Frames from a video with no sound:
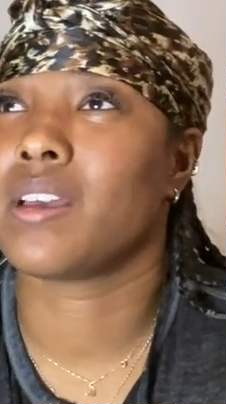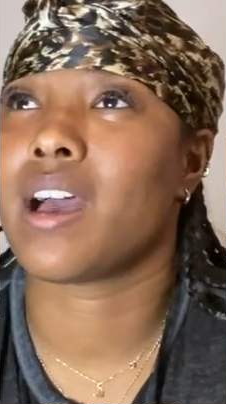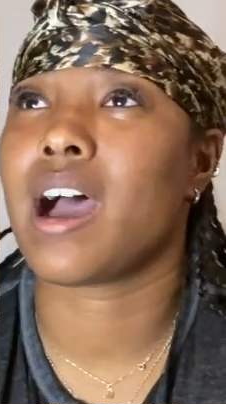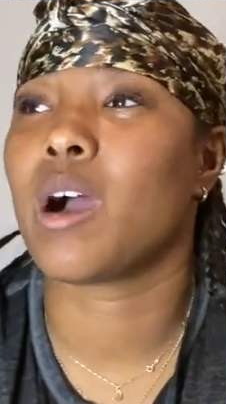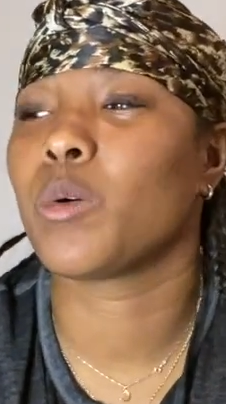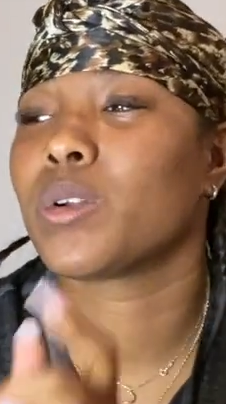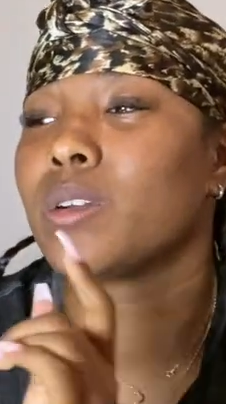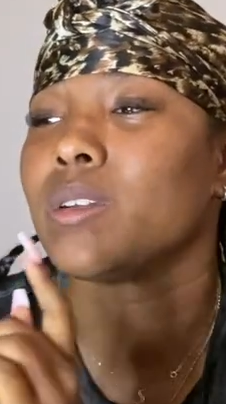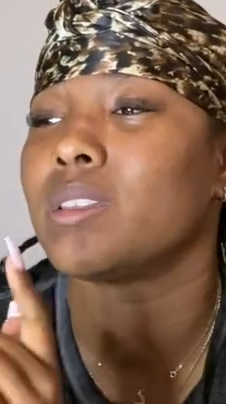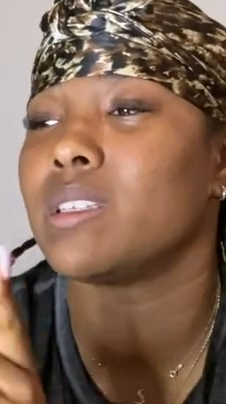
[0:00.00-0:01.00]
I
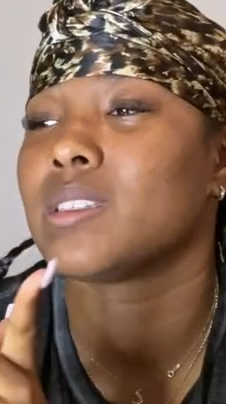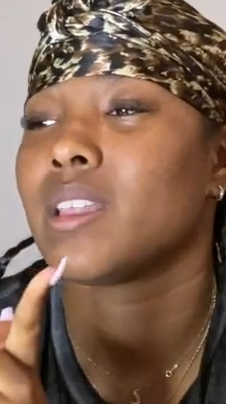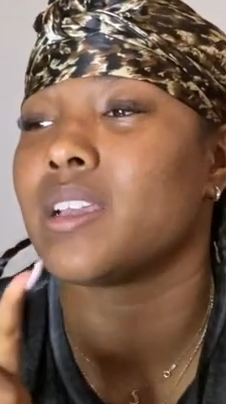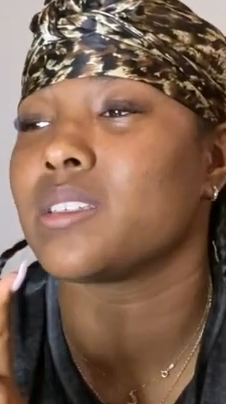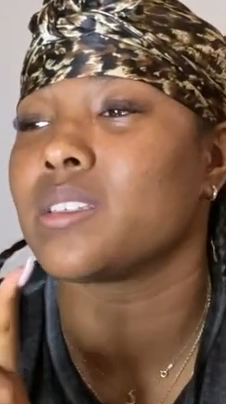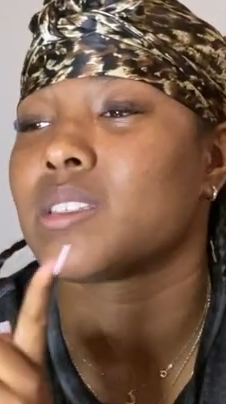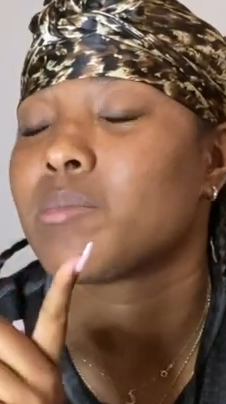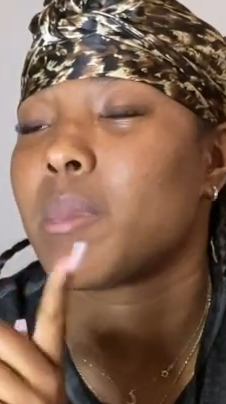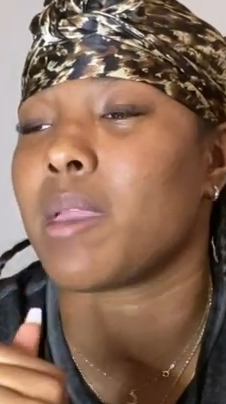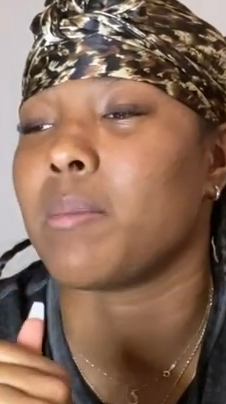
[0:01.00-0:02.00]
ordered these lashes
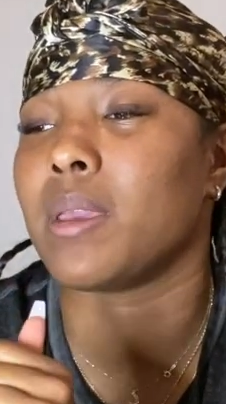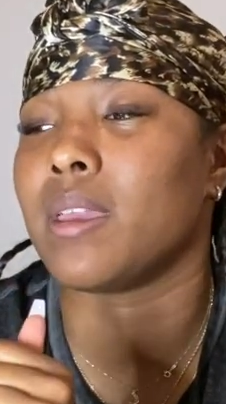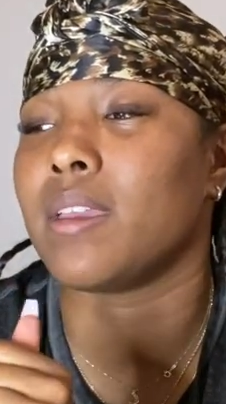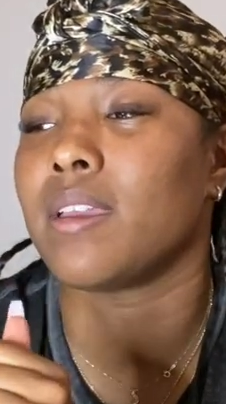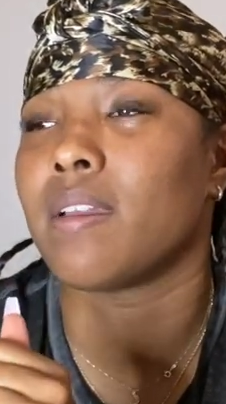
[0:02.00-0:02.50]
maybe